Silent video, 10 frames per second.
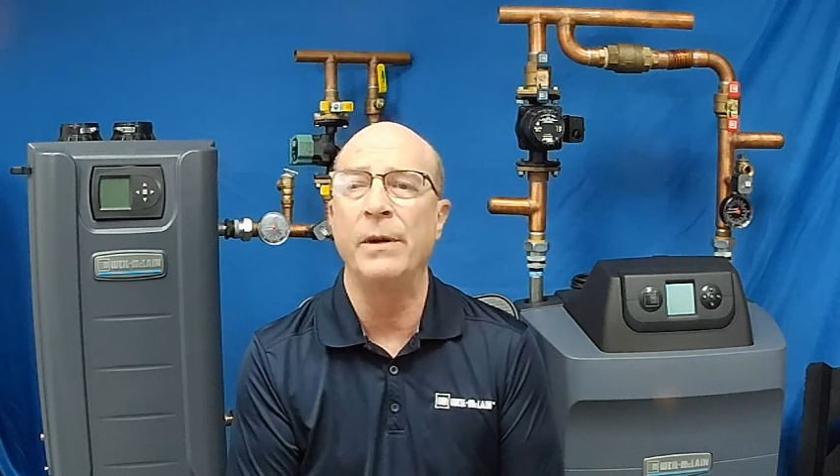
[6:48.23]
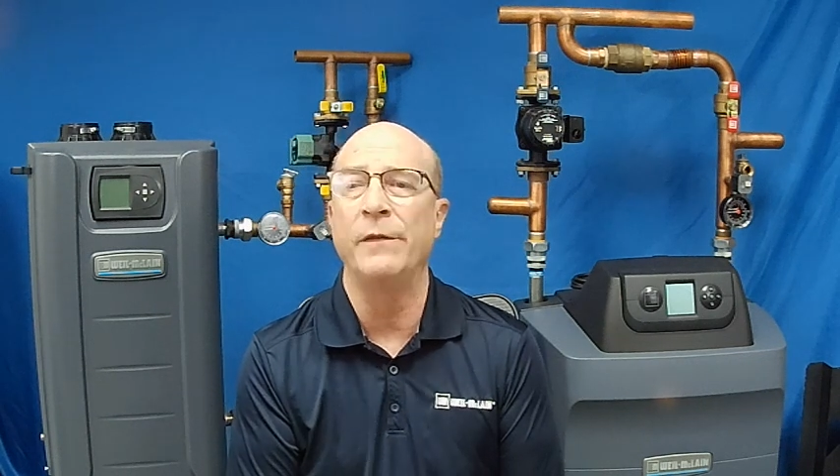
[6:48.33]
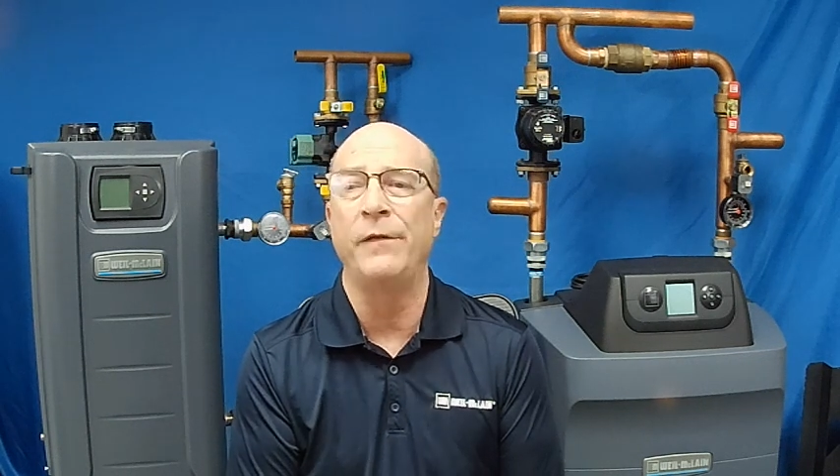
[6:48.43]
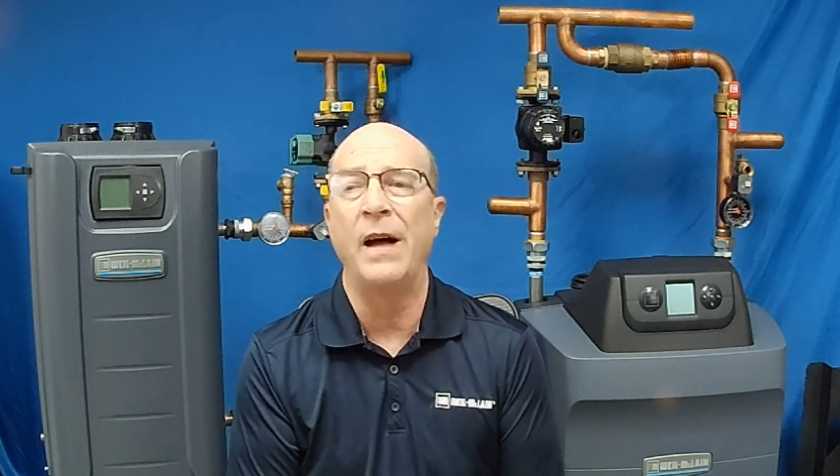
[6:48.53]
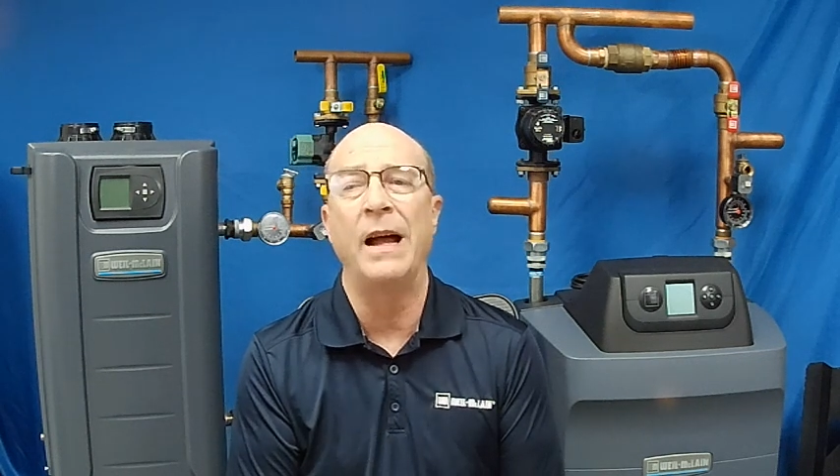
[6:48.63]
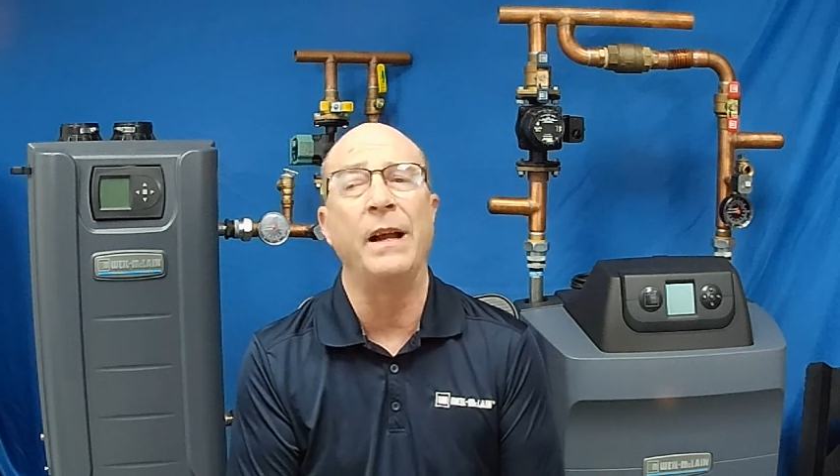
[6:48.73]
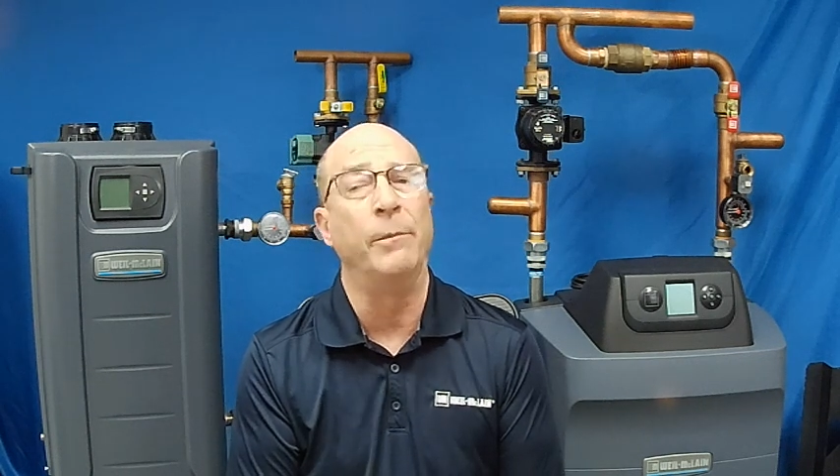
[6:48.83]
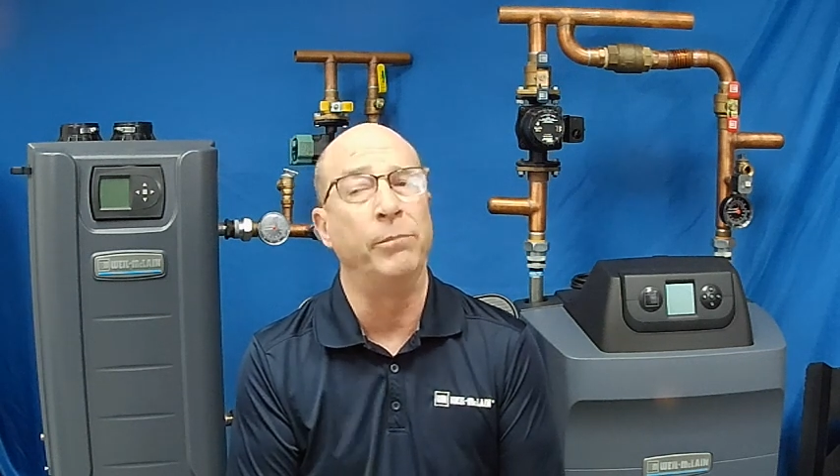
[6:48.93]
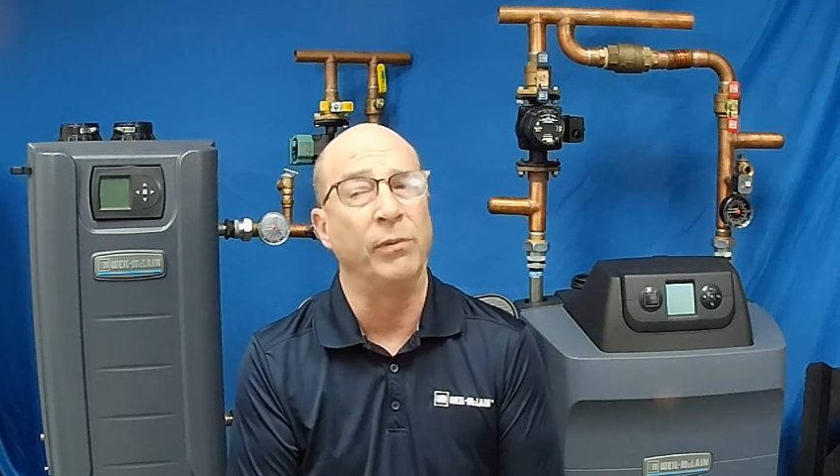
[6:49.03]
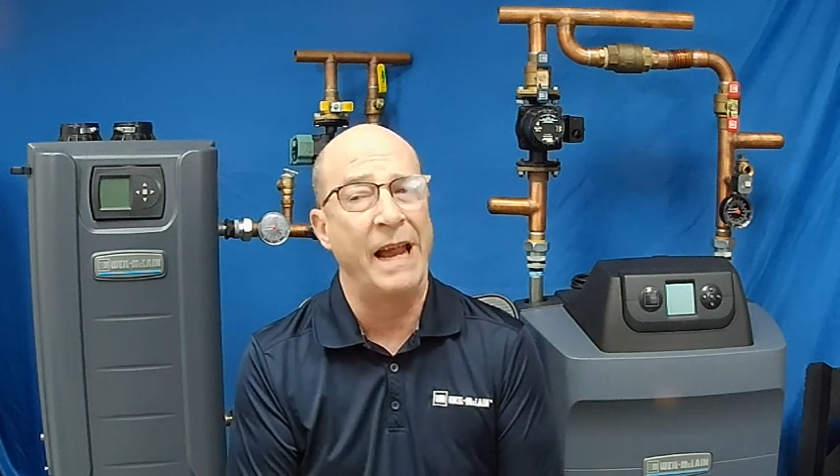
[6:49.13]
to find a
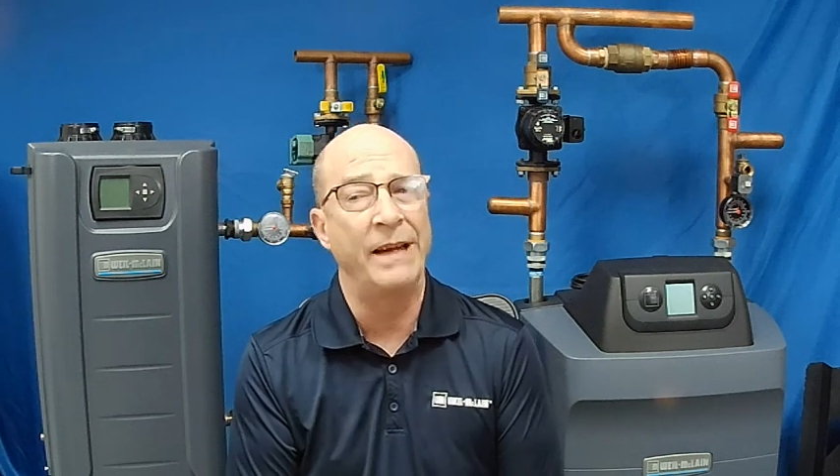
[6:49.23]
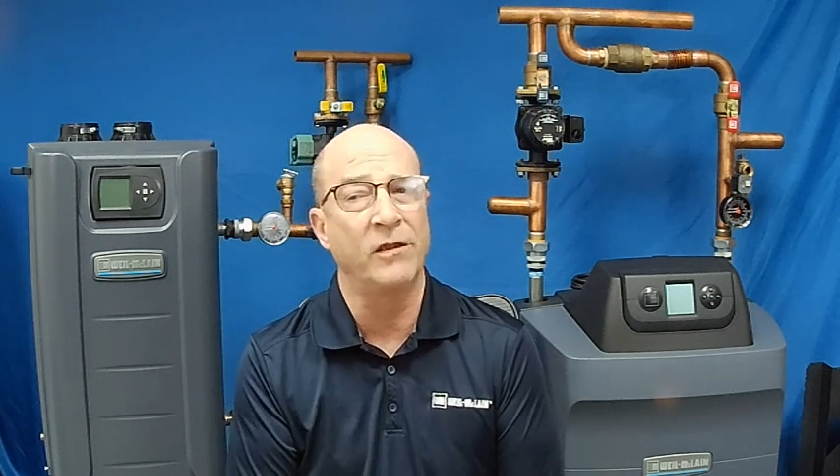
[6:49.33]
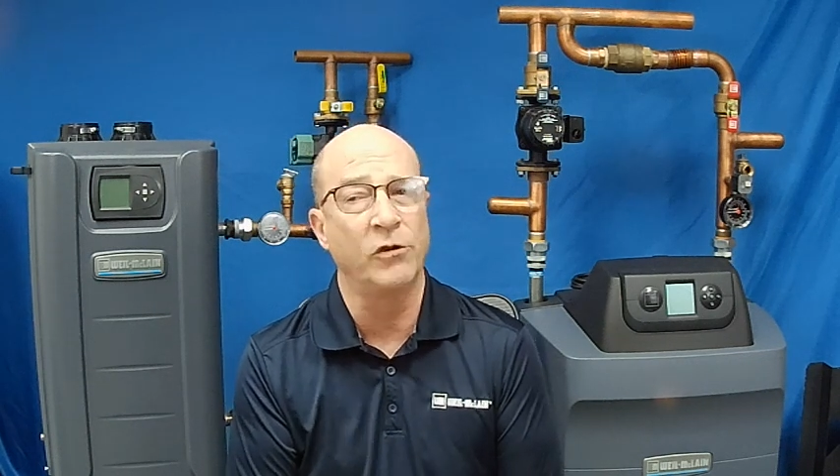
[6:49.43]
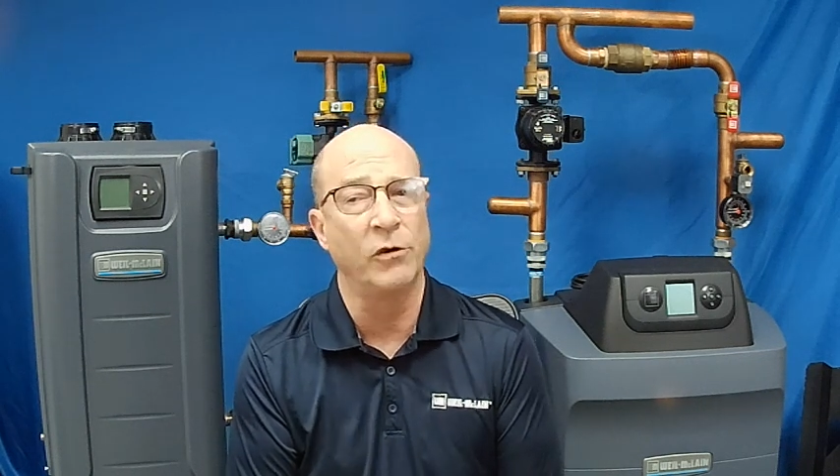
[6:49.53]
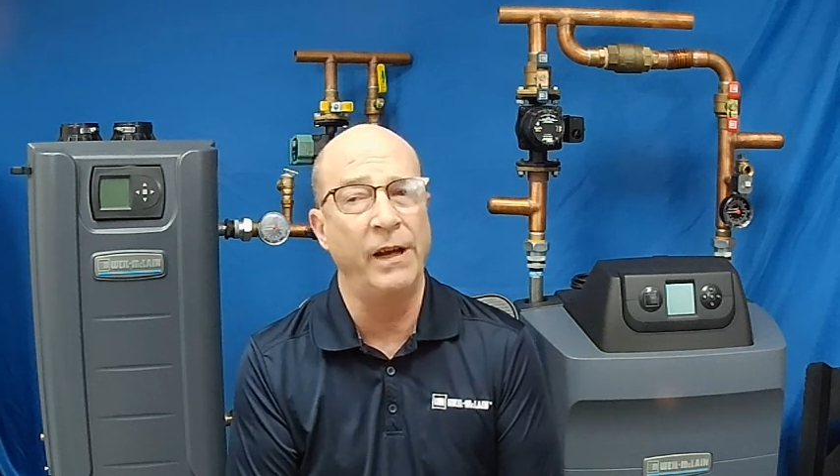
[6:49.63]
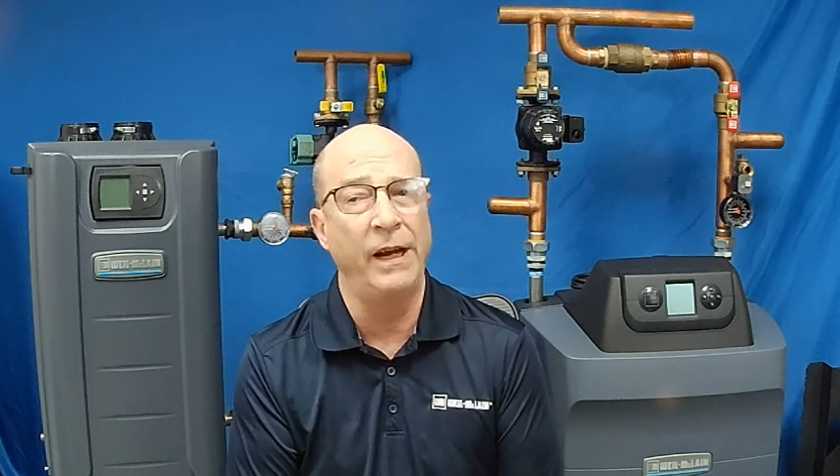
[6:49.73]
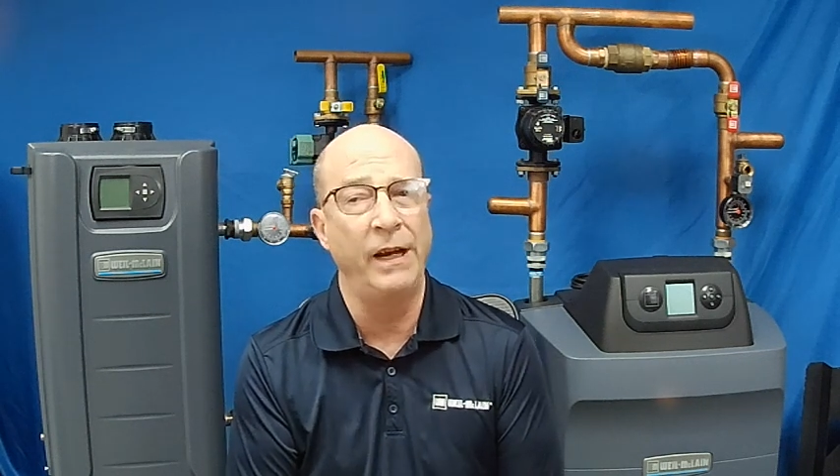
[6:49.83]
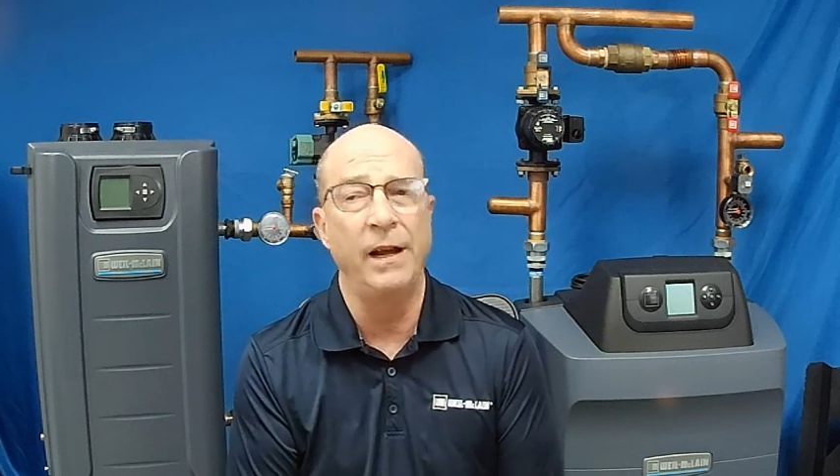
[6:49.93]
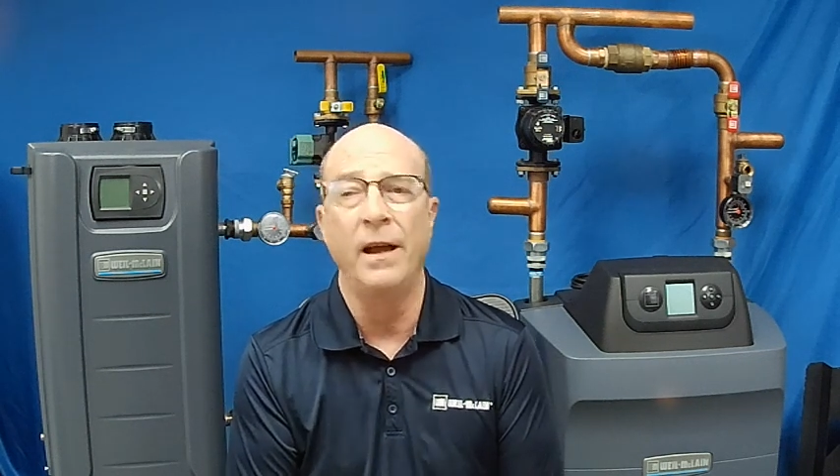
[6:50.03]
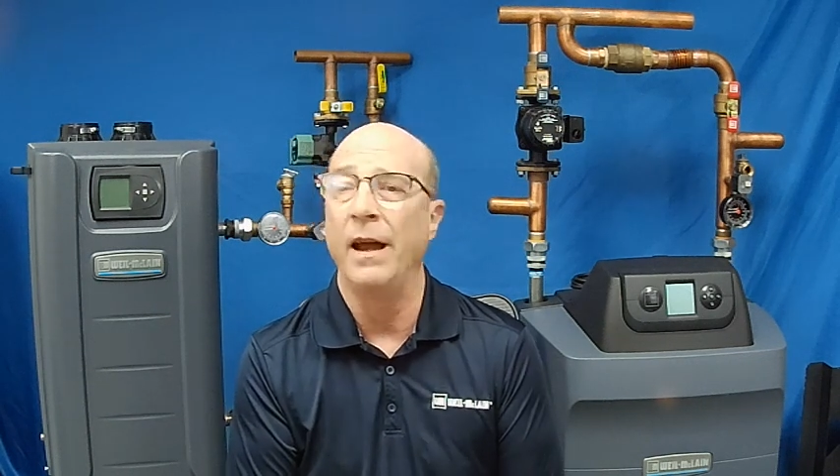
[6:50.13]
blank screen